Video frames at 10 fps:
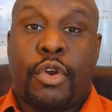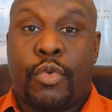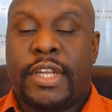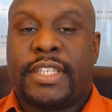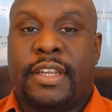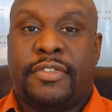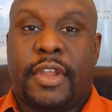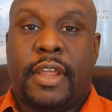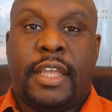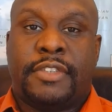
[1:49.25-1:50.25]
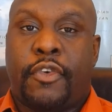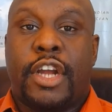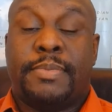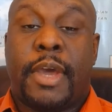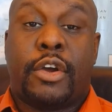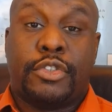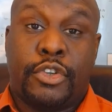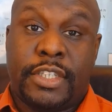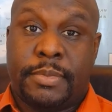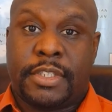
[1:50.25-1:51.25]
risk in, as far as medical
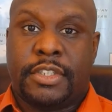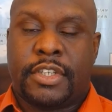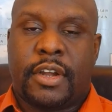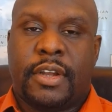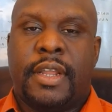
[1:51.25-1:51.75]
tourism is concerned.